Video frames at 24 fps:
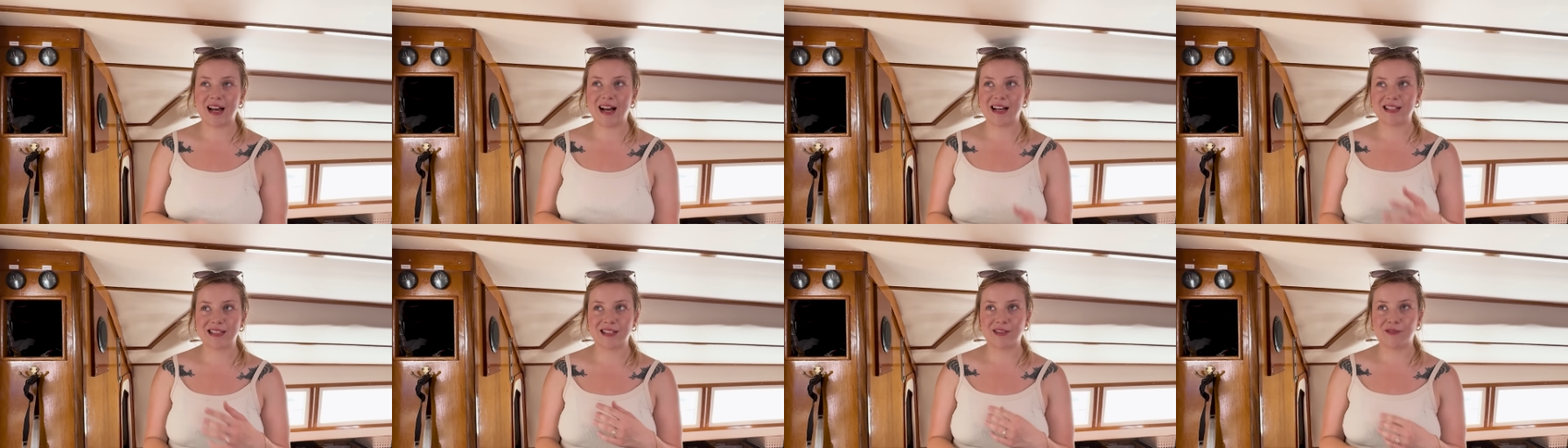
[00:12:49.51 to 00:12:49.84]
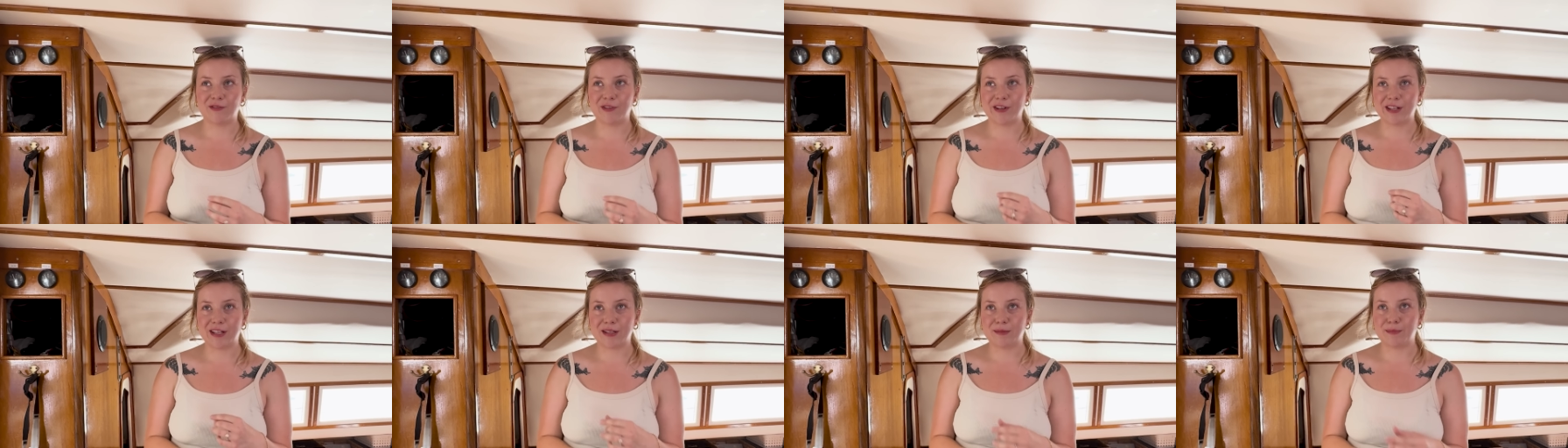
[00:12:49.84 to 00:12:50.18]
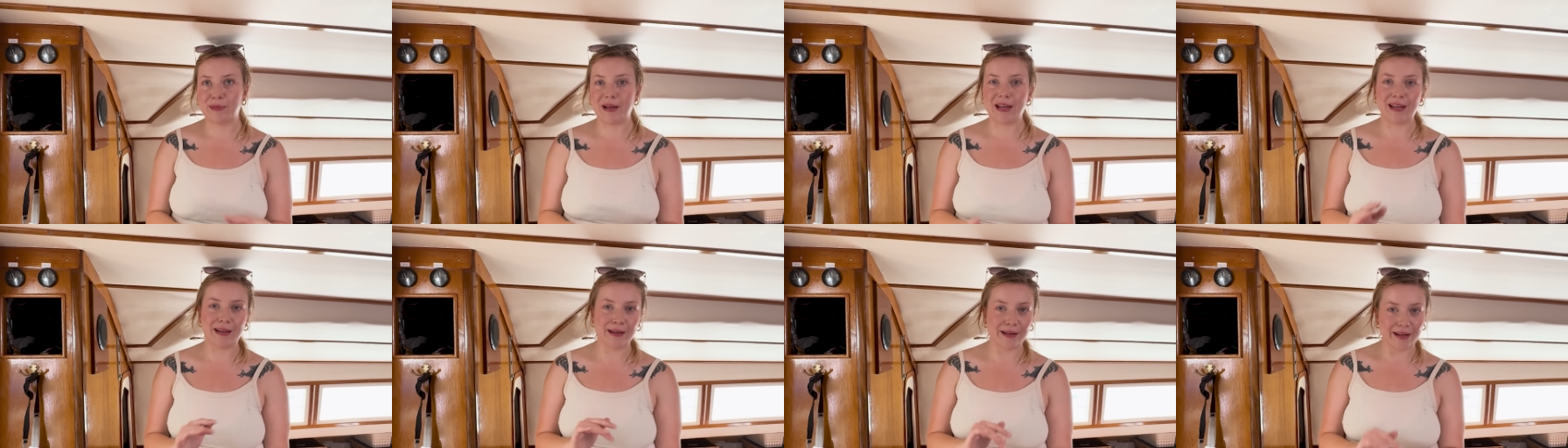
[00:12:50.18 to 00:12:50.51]
asked if we could
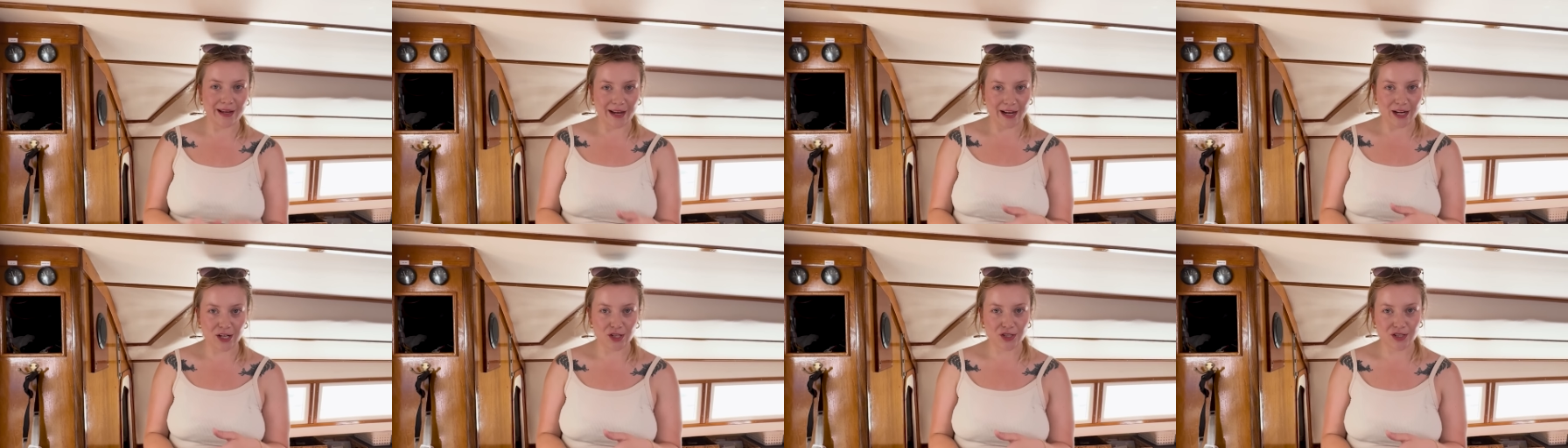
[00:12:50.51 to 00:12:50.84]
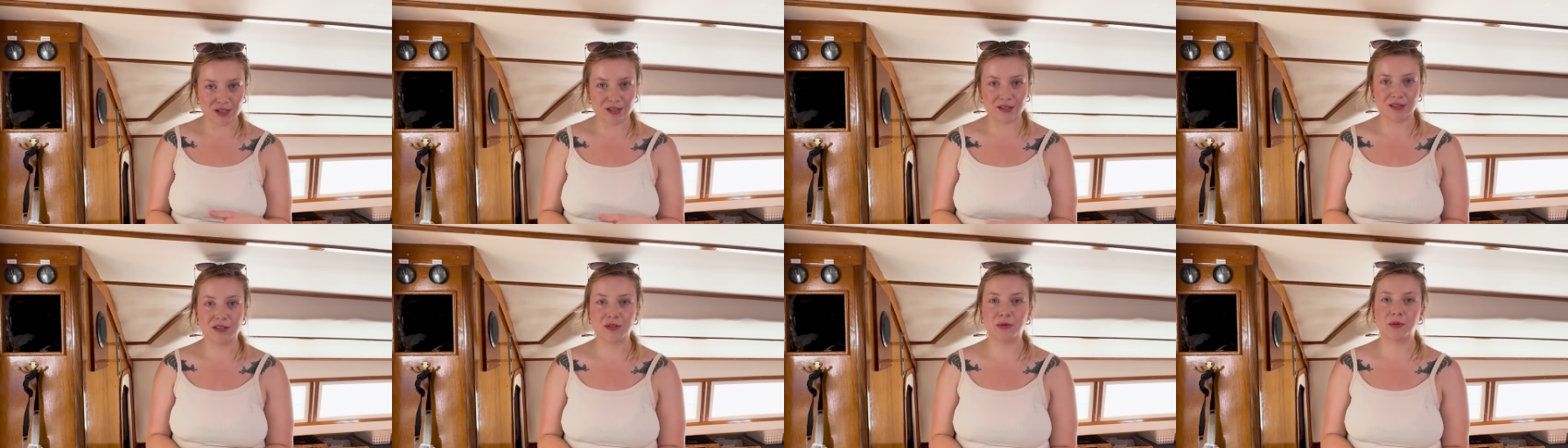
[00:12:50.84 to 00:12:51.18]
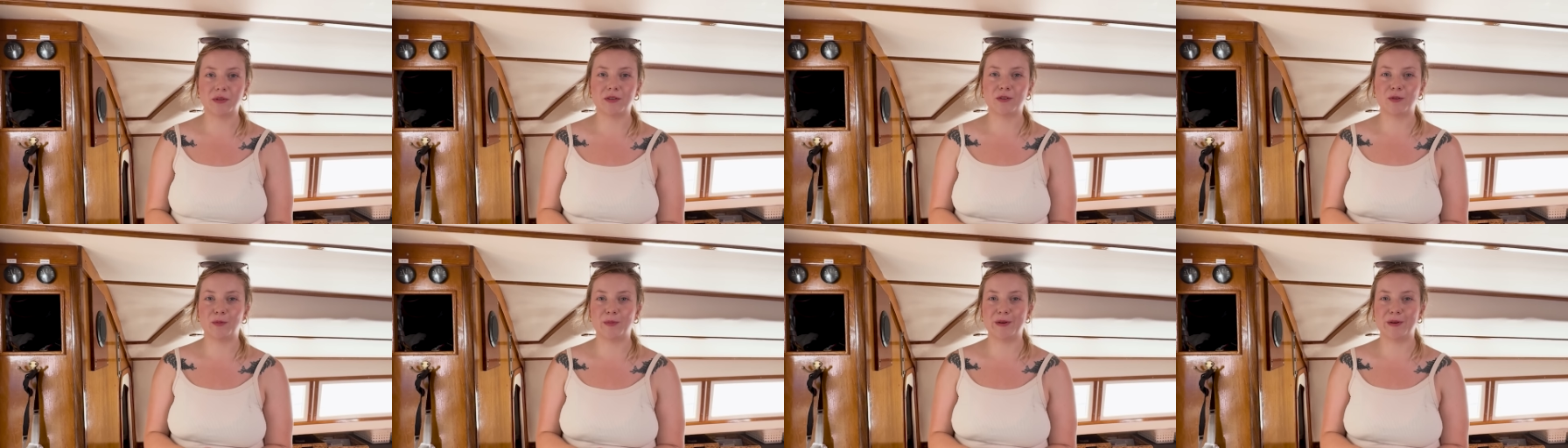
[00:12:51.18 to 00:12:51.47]
pay in cash and do a little